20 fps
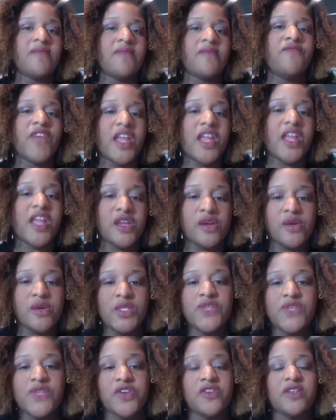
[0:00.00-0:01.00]
venues
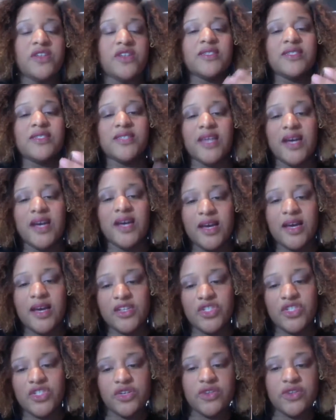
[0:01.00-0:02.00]
for you to design
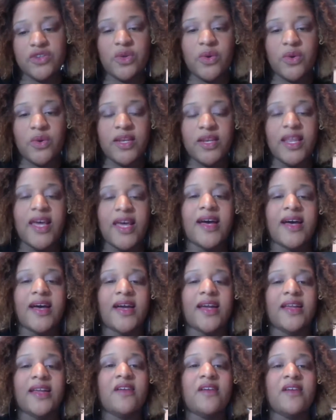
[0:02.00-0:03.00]
shirts
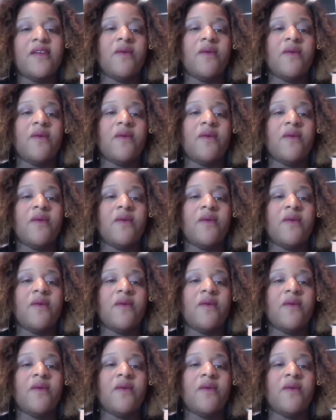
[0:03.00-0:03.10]
online